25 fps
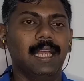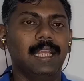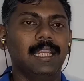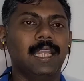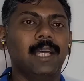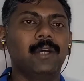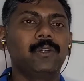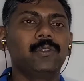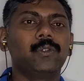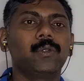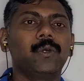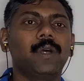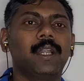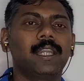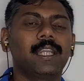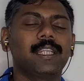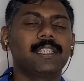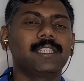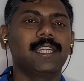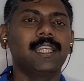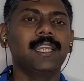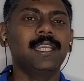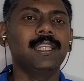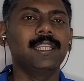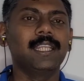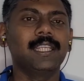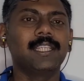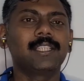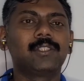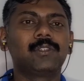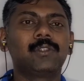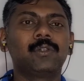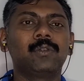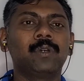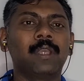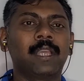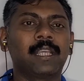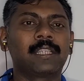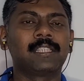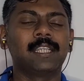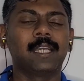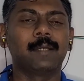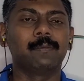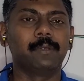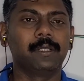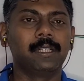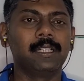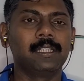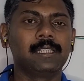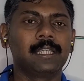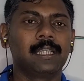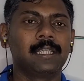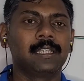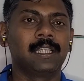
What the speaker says: Now to understand these two examples,